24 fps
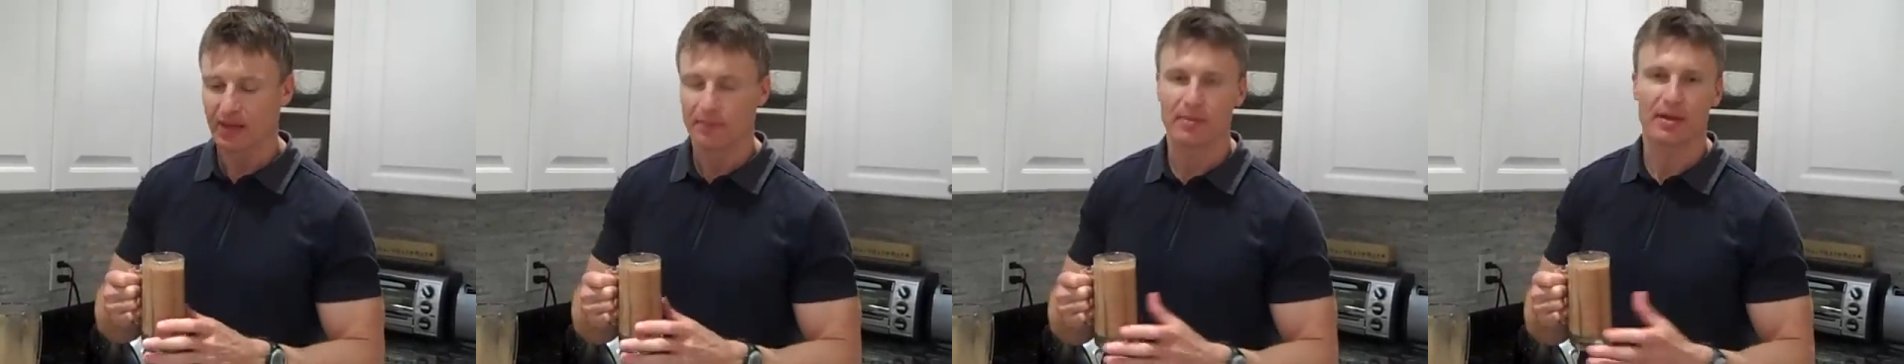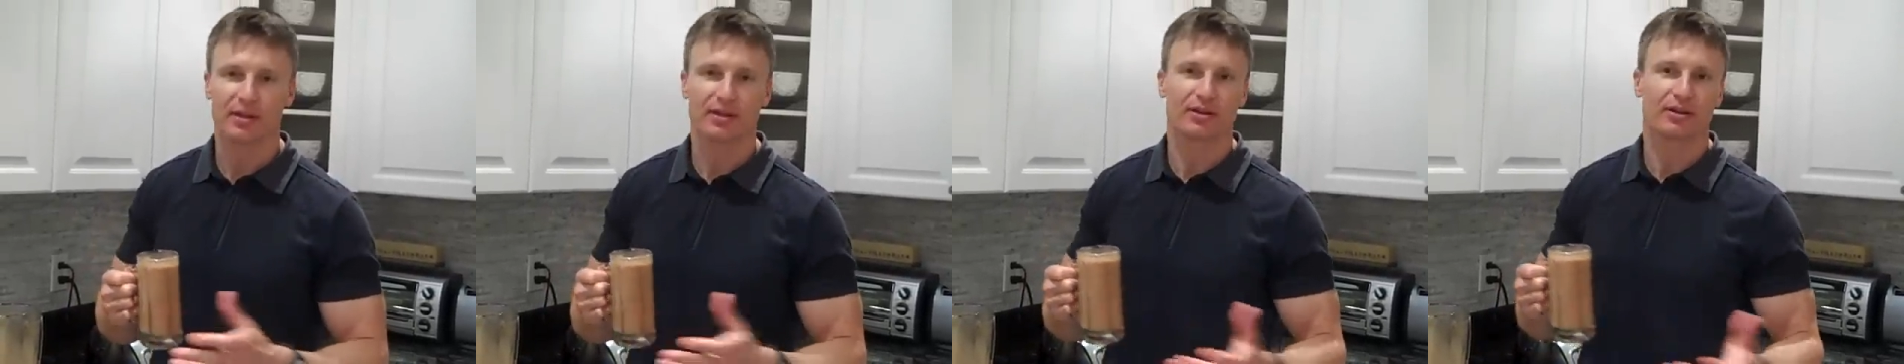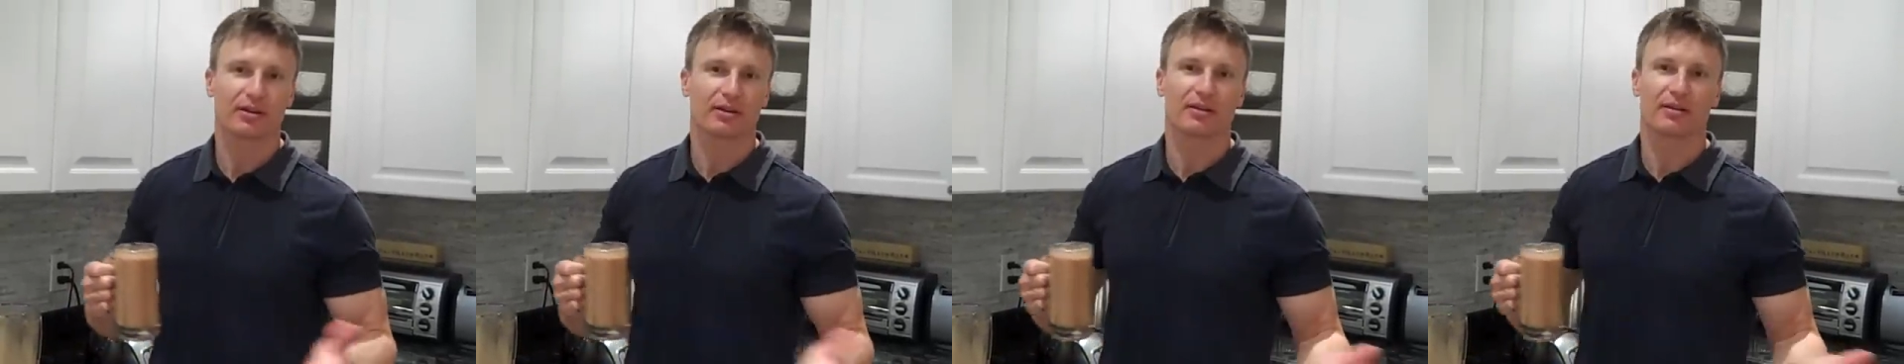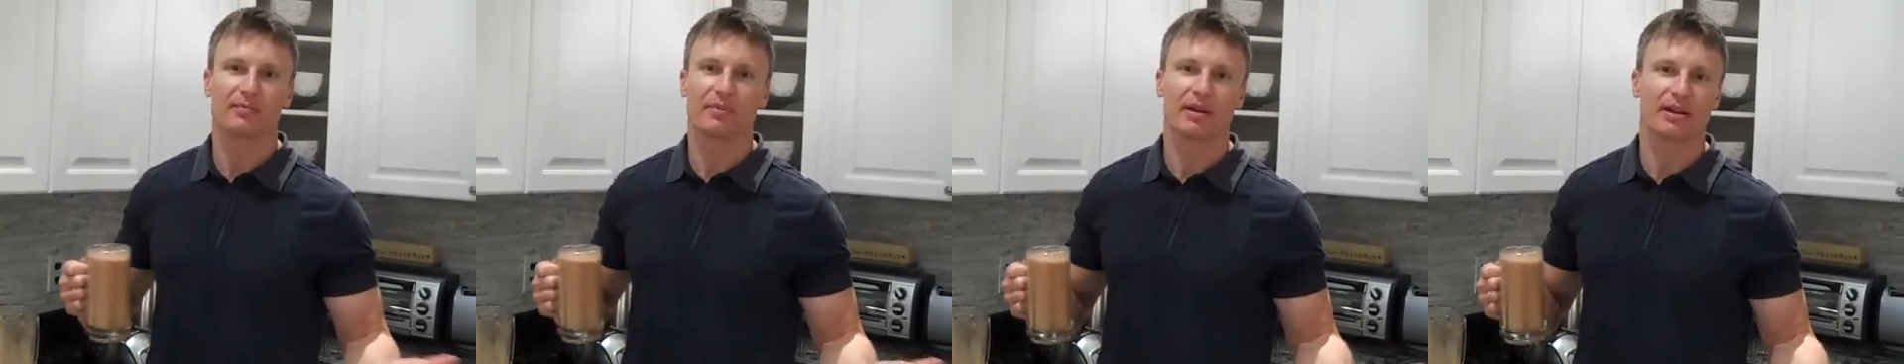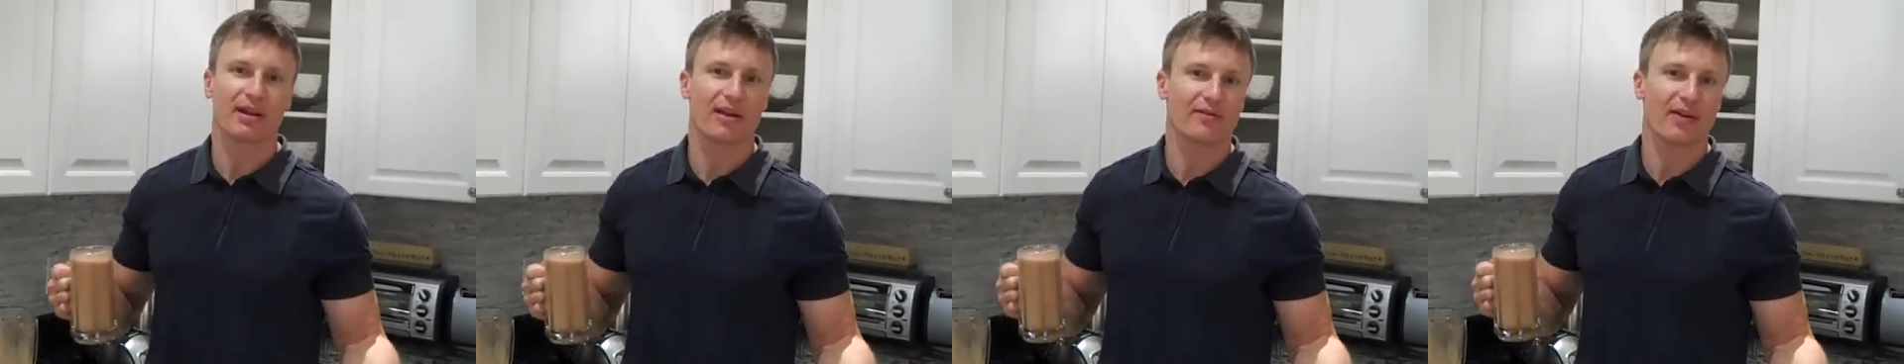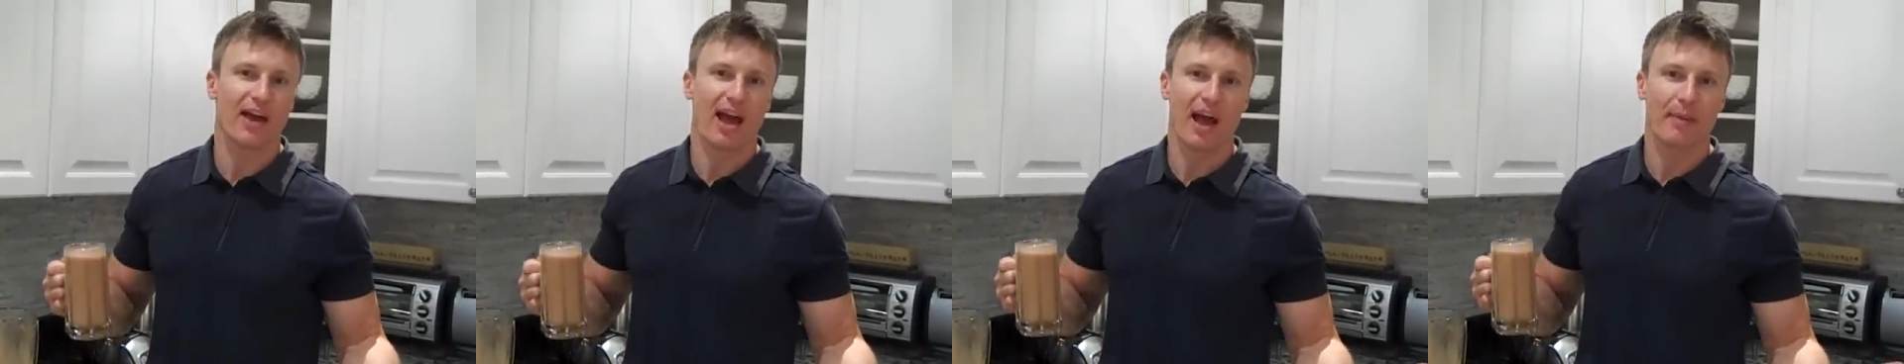make you
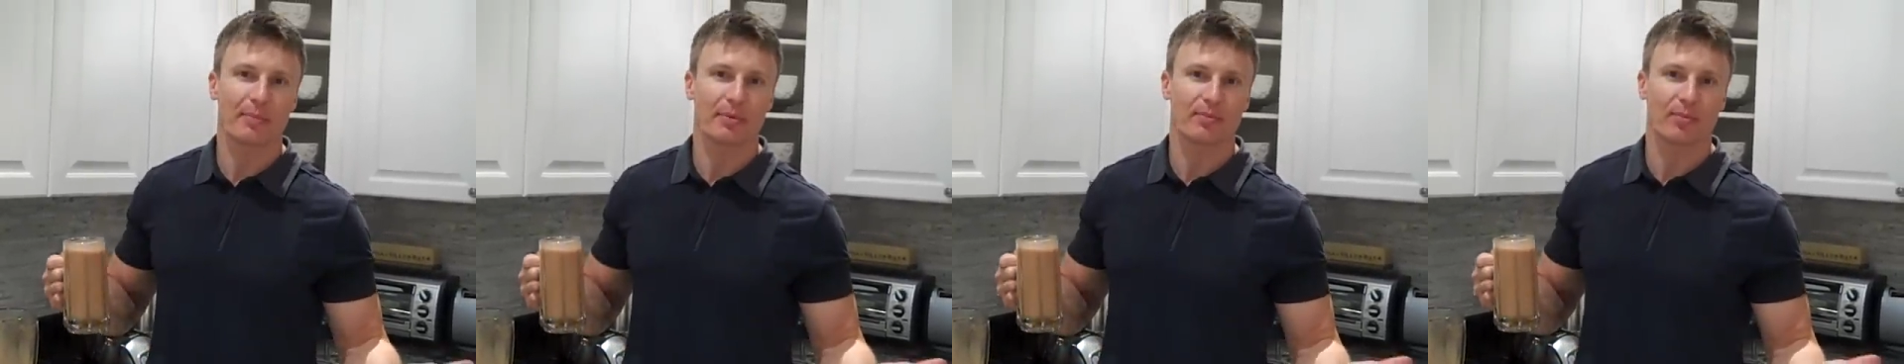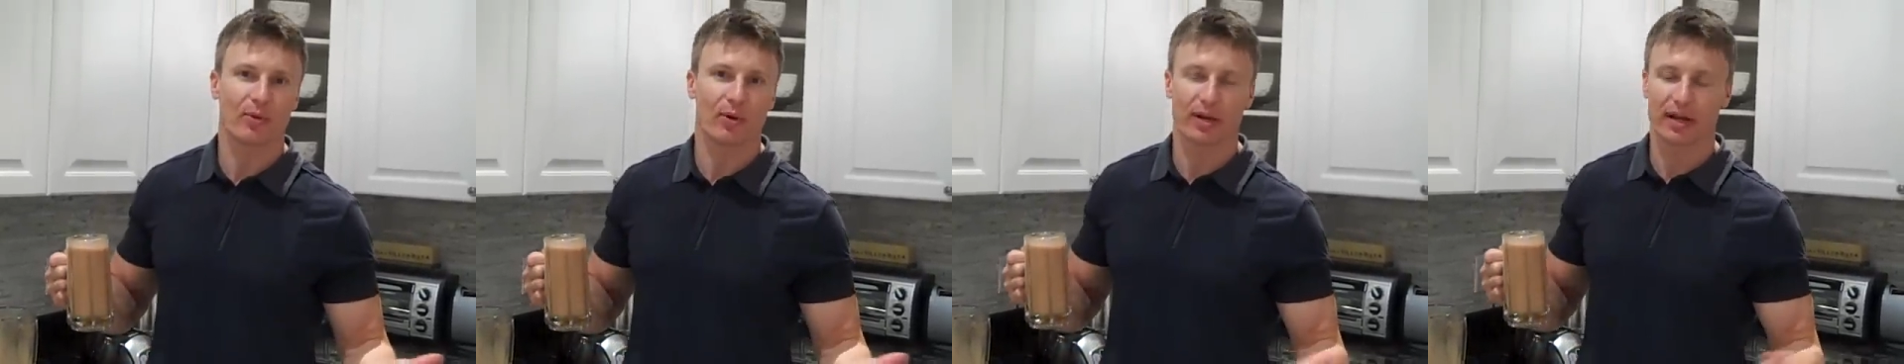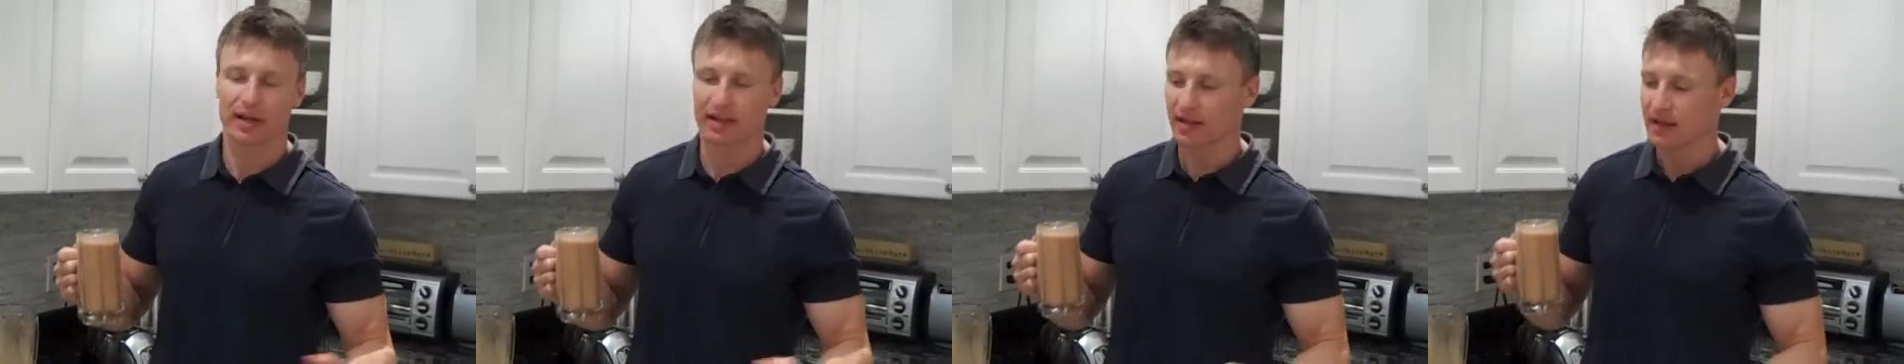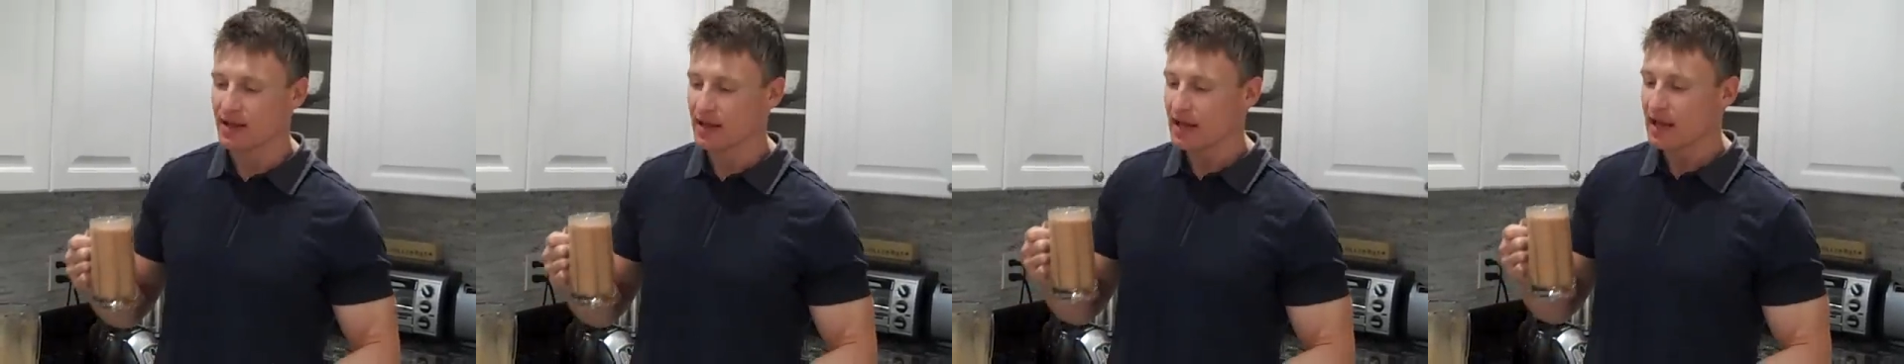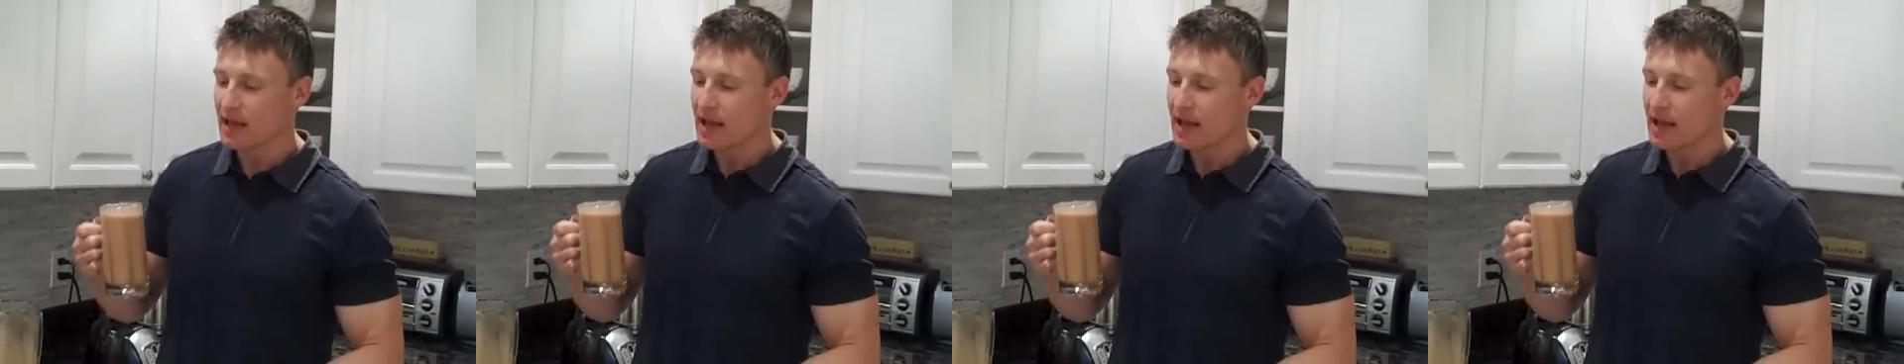have a happy morning.